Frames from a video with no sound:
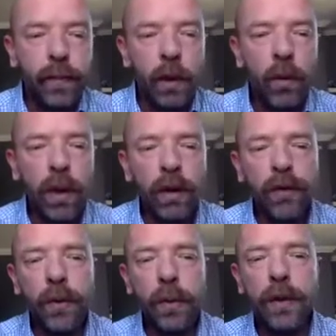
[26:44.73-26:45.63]
we
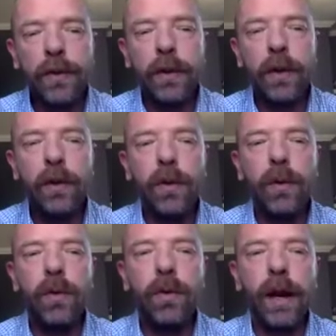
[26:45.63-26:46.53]
also built a new
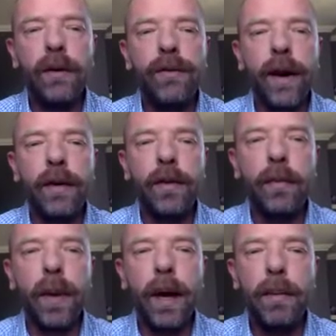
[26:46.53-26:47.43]
rare
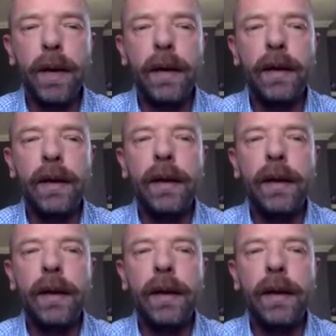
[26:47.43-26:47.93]
variant pipeline.